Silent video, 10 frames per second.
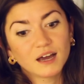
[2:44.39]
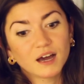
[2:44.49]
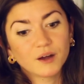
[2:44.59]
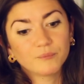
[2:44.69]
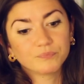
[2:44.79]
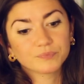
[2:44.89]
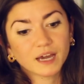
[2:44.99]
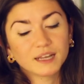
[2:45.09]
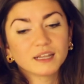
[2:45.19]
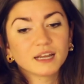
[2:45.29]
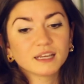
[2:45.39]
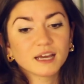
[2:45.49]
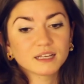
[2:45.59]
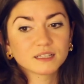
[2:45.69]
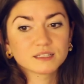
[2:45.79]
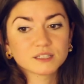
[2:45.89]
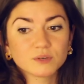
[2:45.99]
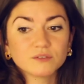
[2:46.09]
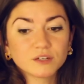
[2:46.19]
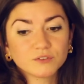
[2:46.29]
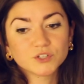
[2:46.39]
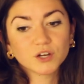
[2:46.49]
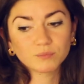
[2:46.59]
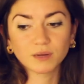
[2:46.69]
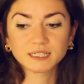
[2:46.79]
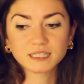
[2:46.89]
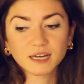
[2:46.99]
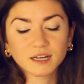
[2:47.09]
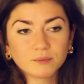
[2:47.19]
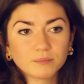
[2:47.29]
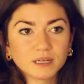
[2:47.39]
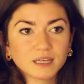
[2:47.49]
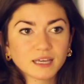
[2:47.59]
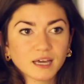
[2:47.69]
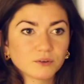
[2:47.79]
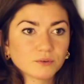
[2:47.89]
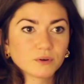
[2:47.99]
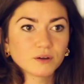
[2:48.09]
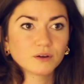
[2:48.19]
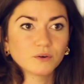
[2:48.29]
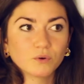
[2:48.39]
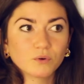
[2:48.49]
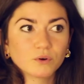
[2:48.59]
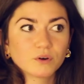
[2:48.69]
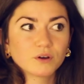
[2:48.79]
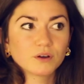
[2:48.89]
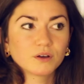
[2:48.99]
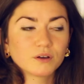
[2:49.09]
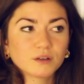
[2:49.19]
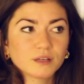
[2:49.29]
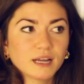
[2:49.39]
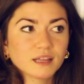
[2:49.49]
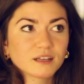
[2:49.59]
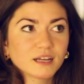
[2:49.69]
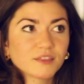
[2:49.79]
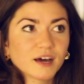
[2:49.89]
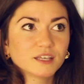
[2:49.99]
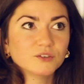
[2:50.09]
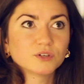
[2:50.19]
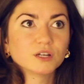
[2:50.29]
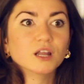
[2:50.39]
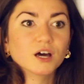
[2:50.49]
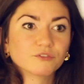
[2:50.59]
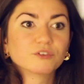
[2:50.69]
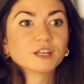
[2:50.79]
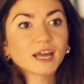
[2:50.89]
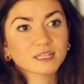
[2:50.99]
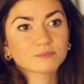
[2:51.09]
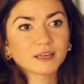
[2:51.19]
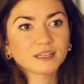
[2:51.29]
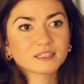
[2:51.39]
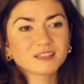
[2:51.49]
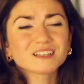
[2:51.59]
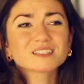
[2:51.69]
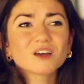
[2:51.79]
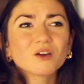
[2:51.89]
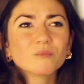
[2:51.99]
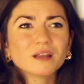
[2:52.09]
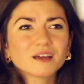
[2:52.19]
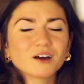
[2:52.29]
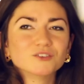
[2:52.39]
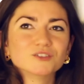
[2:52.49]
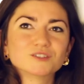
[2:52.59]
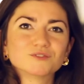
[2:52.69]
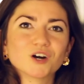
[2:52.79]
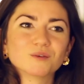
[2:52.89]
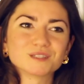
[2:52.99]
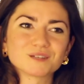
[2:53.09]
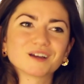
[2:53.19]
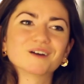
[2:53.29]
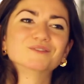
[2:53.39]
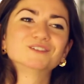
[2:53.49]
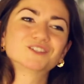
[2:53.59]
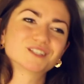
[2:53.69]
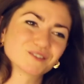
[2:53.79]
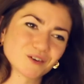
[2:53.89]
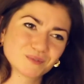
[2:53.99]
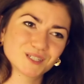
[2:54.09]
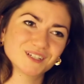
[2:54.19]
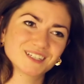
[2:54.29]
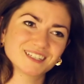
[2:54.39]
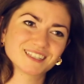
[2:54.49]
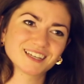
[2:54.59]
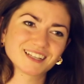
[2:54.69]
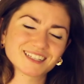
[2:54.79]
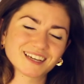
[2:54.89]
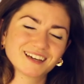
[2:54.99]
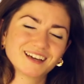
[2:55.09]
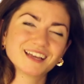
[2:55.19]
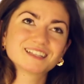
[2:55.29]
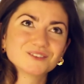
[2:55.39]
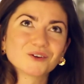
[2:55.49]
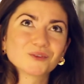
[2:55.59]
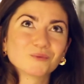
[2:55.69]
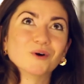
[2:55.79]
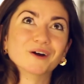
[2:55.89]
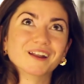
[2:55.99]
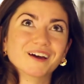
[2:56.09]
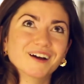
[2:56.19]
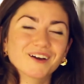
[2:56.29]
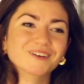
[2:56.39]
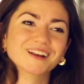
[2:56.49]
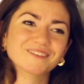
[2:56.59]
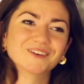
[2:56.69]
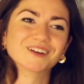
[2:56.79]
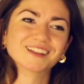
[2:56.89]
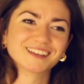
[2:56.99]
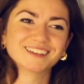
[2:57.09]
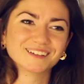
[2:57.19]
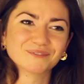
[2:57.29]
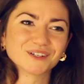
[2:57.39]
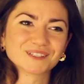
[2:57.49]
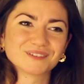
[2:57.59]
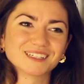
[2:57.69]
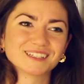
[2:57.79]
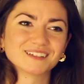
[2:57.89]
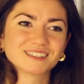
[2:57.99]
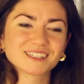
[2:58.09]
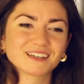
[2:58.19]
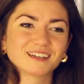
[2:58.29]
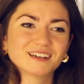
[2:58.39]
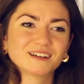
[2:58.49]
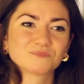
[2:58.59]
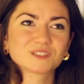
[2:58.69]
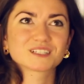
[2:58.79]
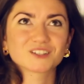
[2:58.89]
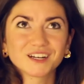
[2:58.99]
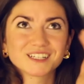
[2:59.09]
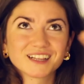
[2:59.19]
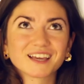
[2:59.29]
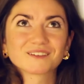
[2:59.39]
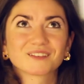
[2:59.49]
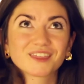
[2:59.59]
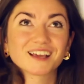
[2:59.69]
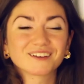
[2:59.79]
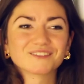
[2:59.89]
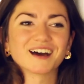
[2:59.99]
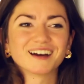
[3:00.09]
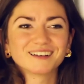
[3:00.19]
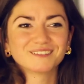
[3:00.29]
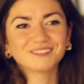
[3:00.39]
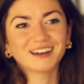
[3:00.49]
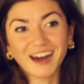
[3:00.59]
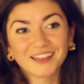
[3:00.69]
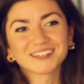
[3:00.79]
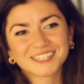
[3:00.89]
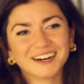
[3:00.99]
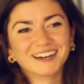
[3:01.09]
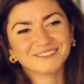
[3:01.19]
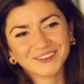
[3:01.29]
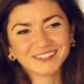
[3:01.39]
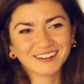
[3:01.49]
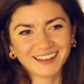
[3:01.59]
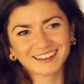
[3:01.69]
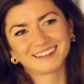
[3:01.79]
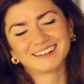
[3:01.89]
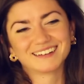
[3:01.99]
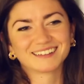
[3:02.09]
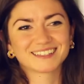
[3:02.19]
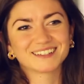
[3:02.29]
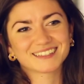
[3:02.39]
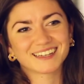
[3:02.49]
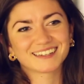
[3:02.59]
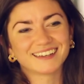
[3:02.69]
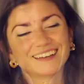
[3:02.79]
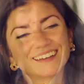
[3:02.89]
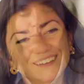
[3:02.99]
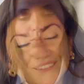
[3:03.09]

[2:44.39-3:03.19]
And then yeah, so even if you don't apply to that company again or anything like that, you can learn for the next place. And there's so many hundreds of jobs and so many hundreds of opportunities that it's like it's not the one, only one that you can possibly do. So it's trying to like think of that at the time when you're like, oh, so sad.